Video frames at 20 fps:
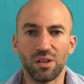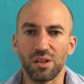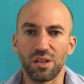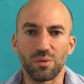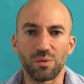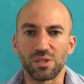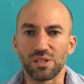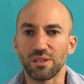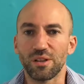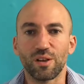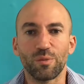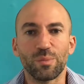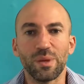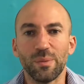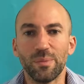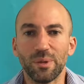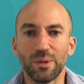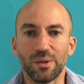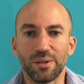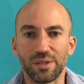There was a lot of
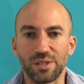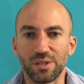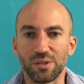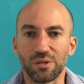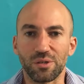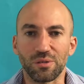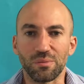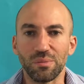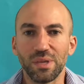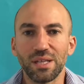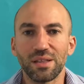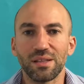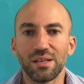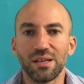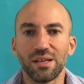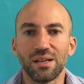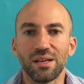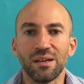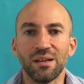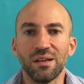people that you could meet
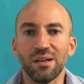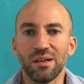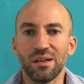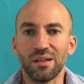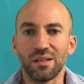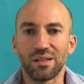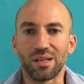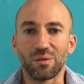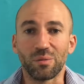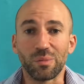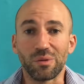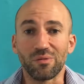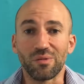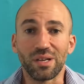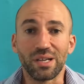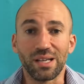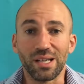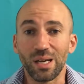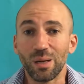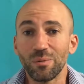there that would be
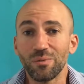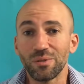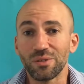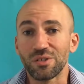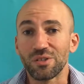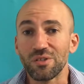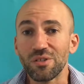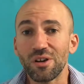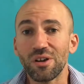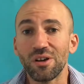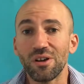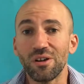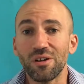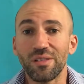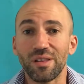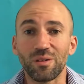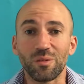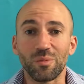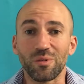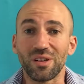really helpful to know,
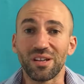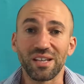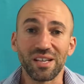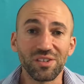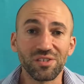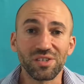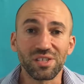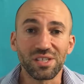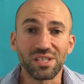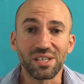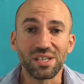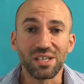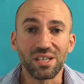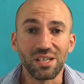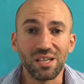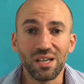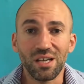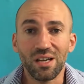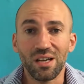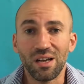that would be really
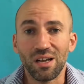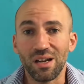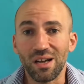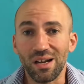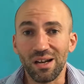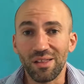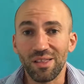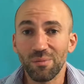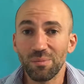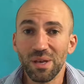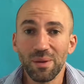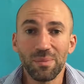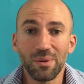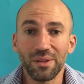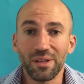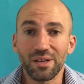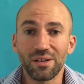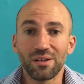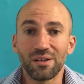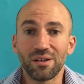interesting. The people
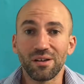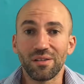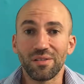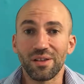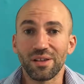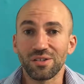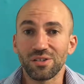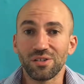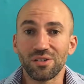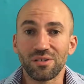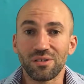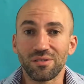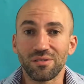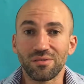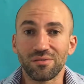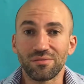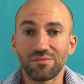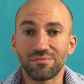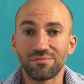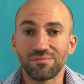that
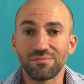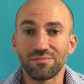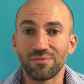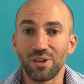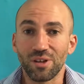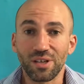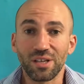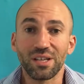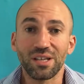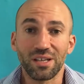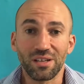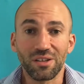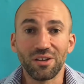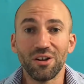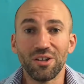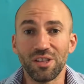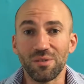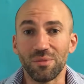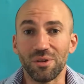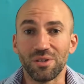you're going to get
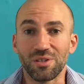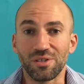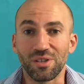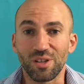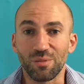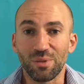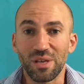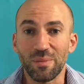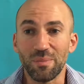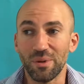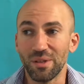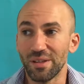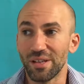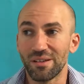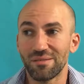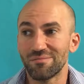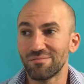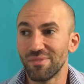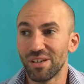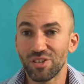known the most are the people
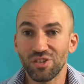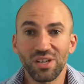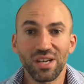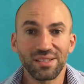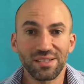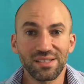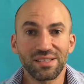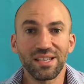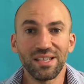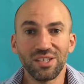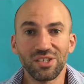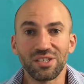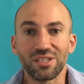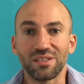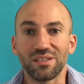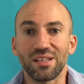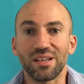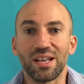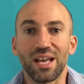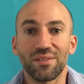that attract
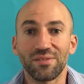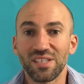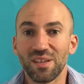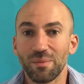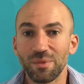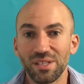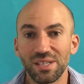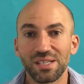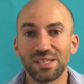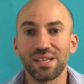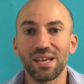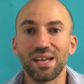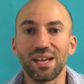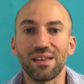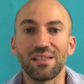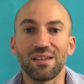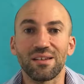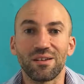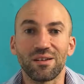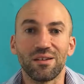attention, that have something to
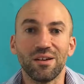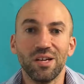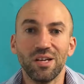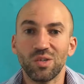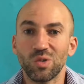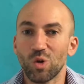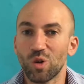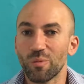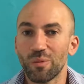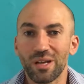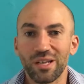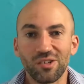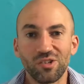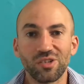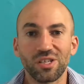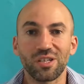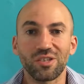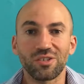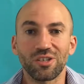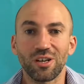say, that talk about
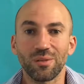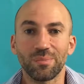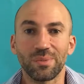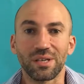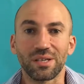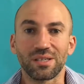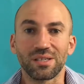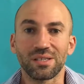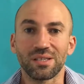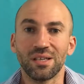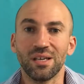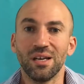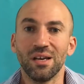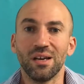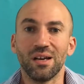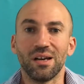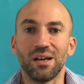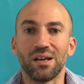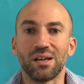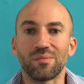interesting topics,
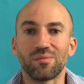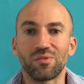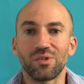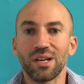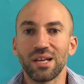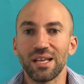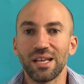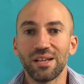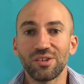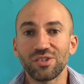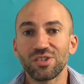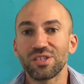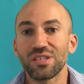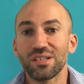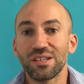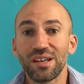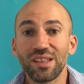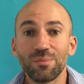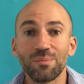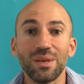really interested
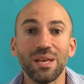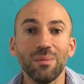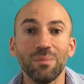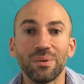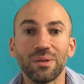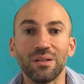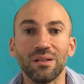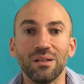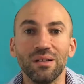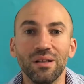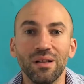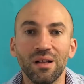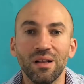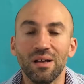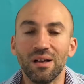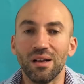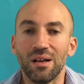in other people,